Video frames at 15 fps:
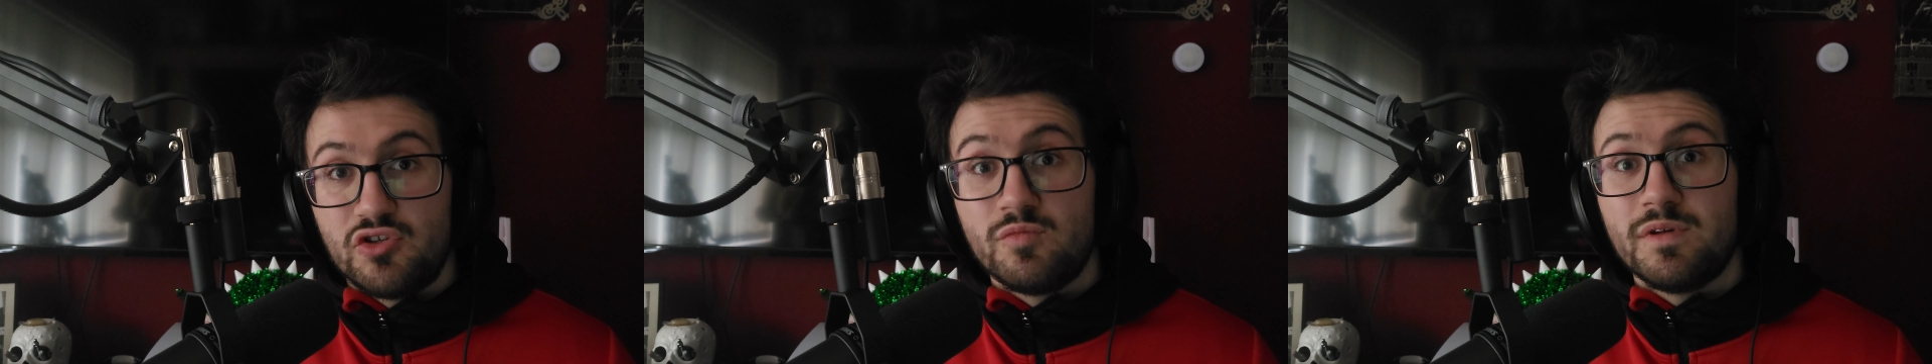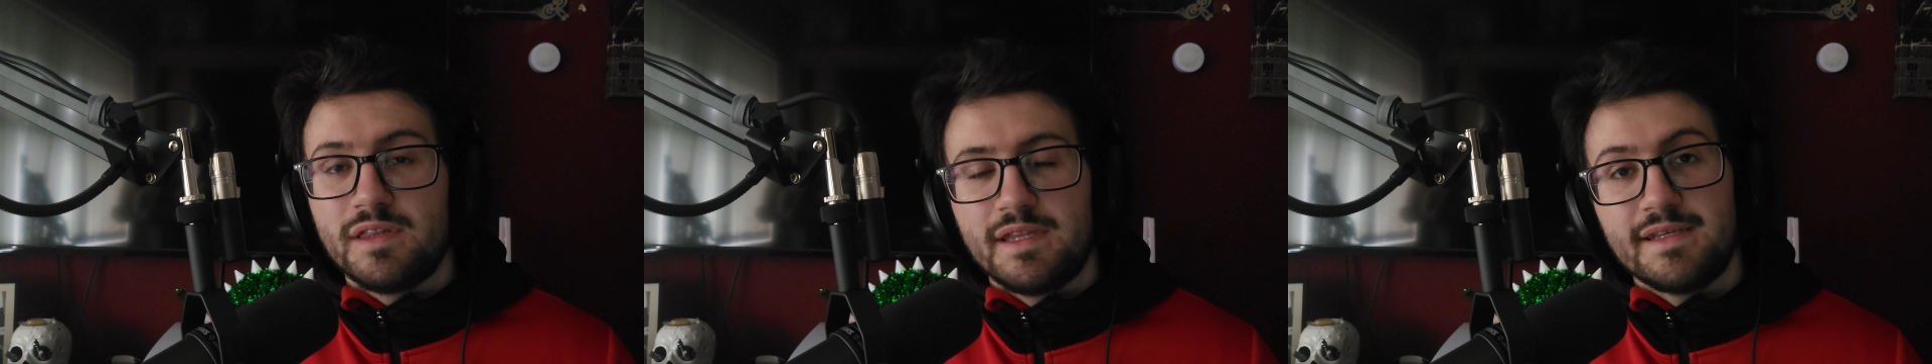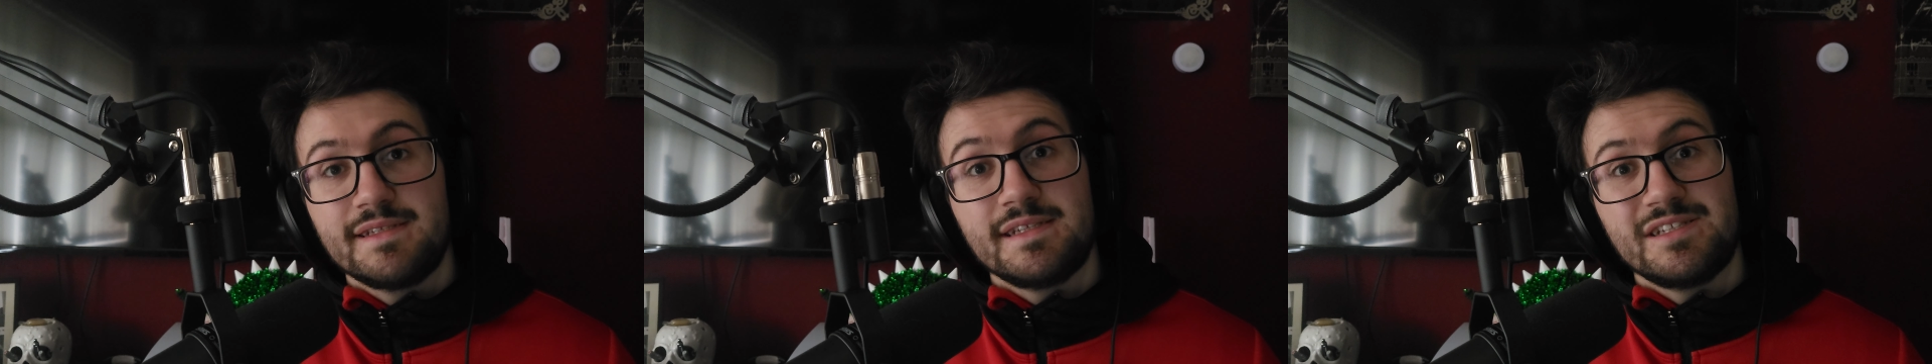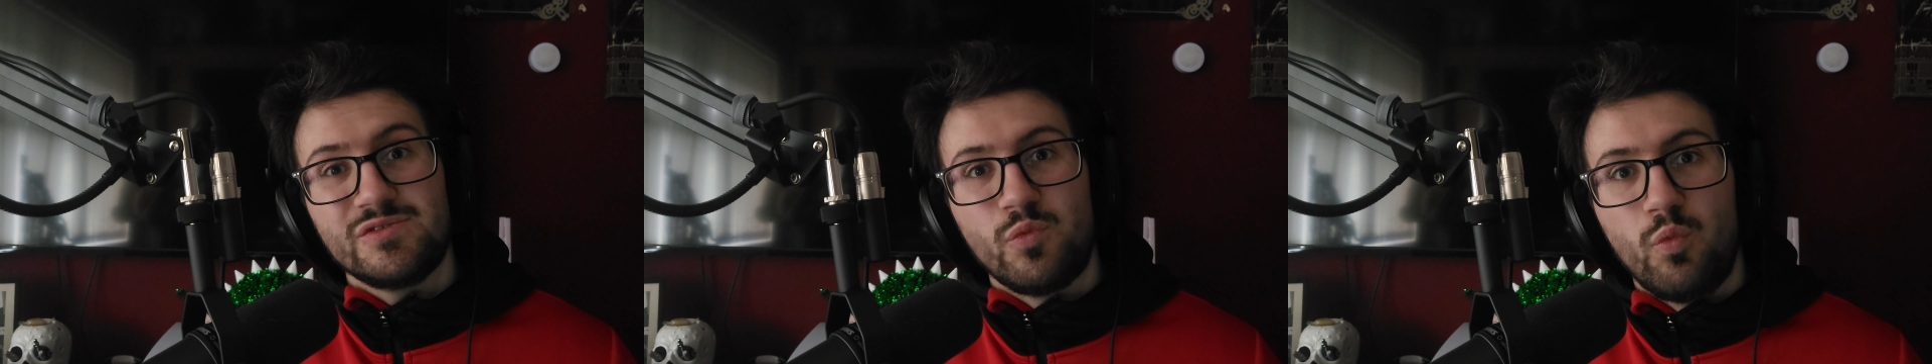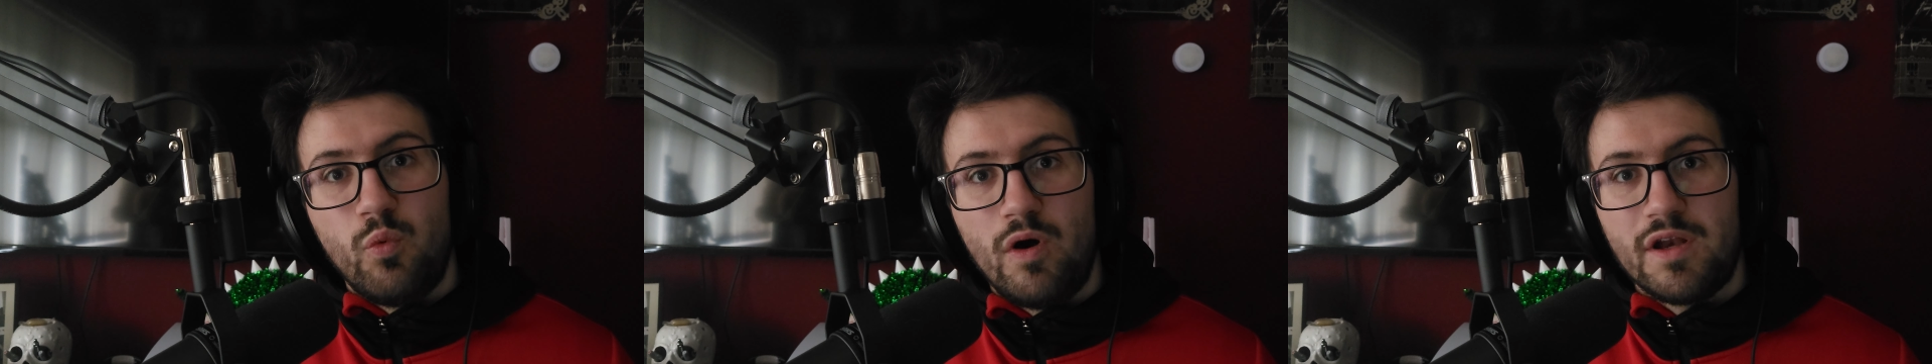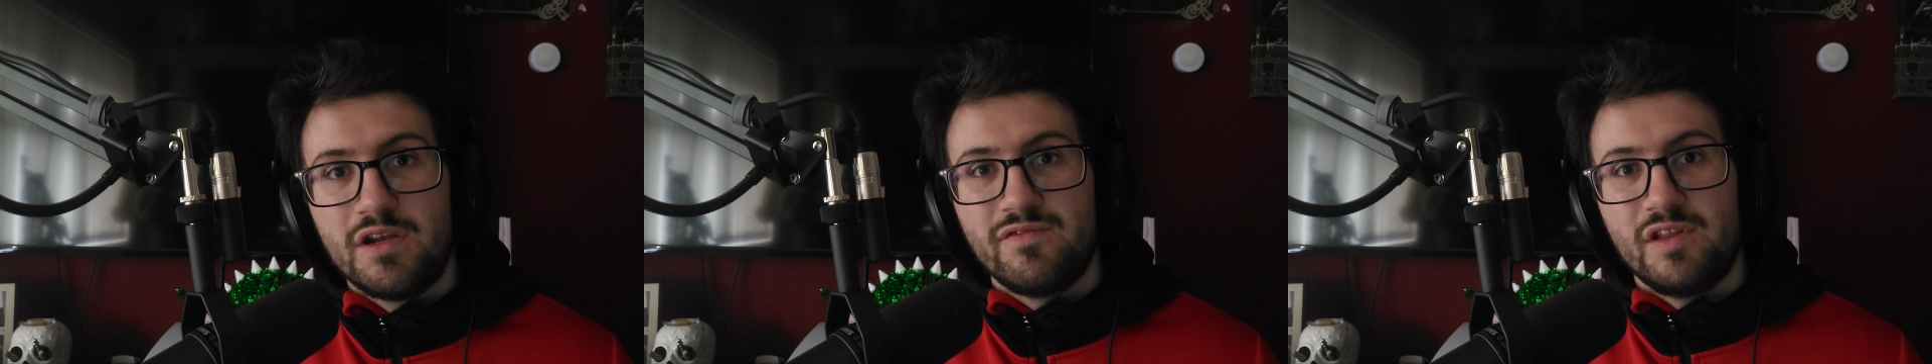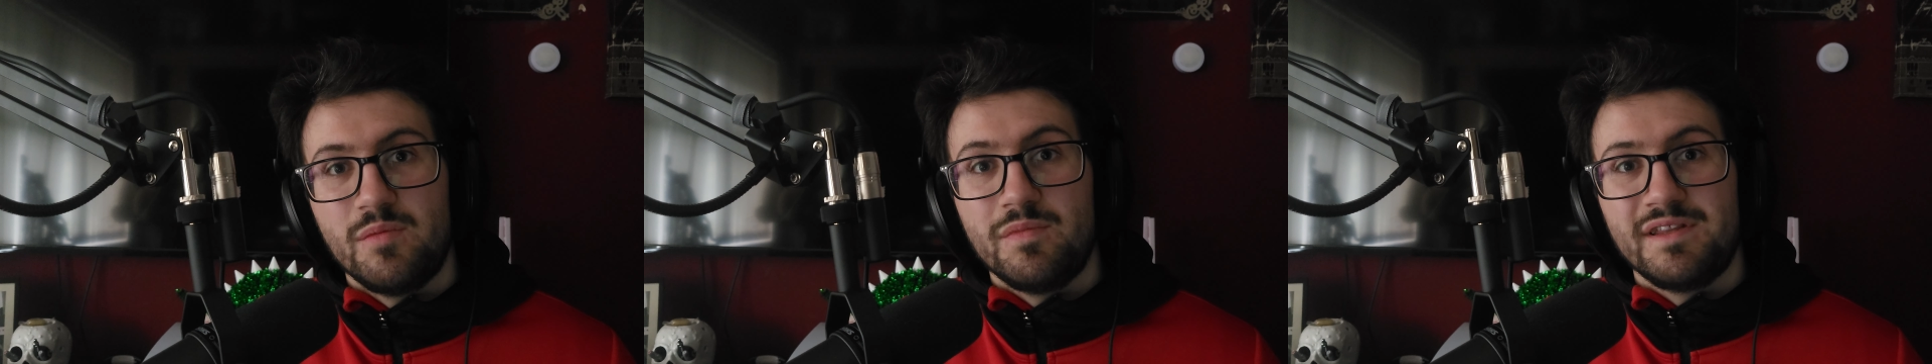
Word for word: but this is one of them.